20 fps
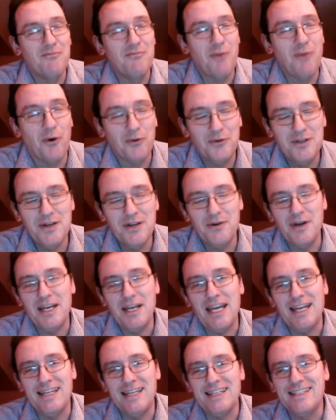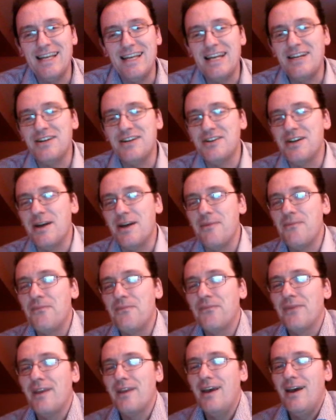both tyranny and dictatorship,
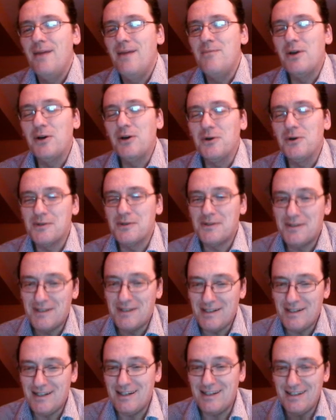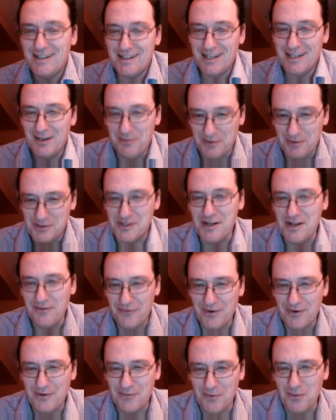because it was
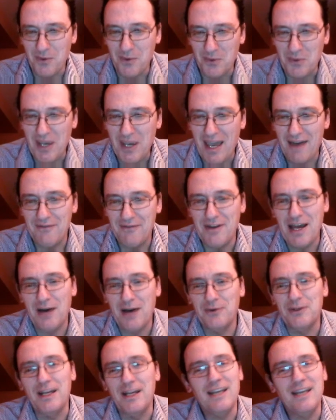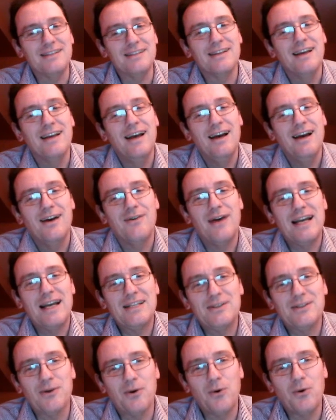different from what we have nowadays, right?
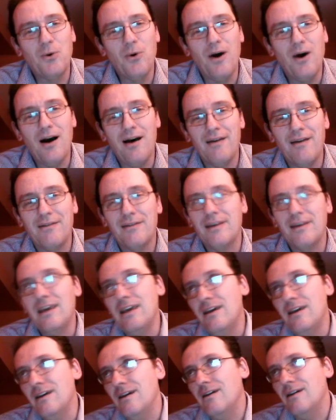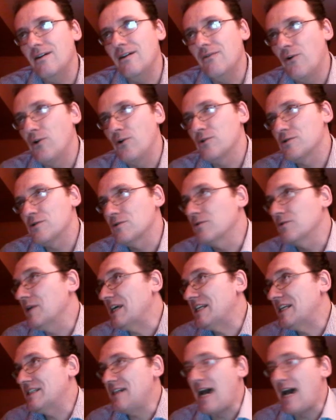So who are the first
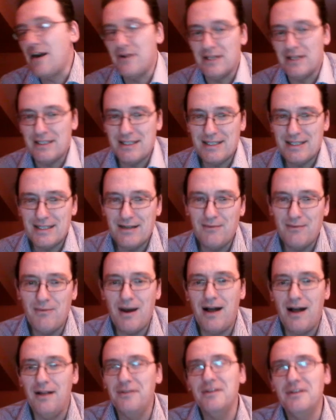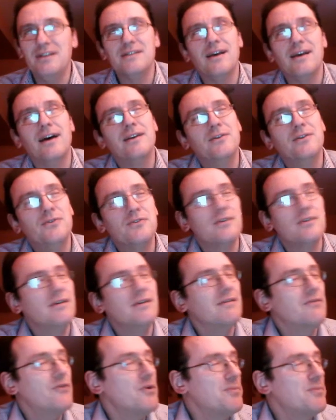Greek tyrants? Well, these are usually
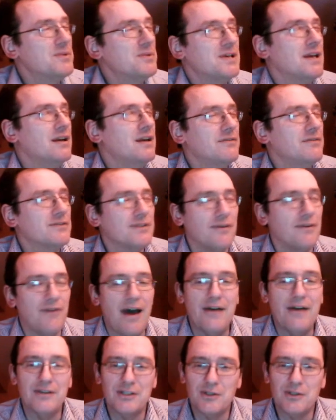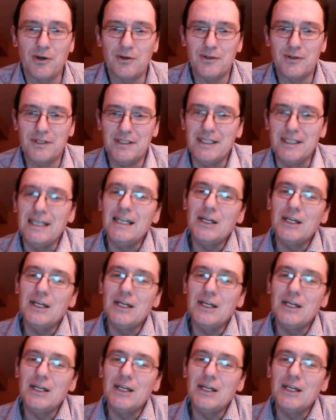the representatives of aristocracy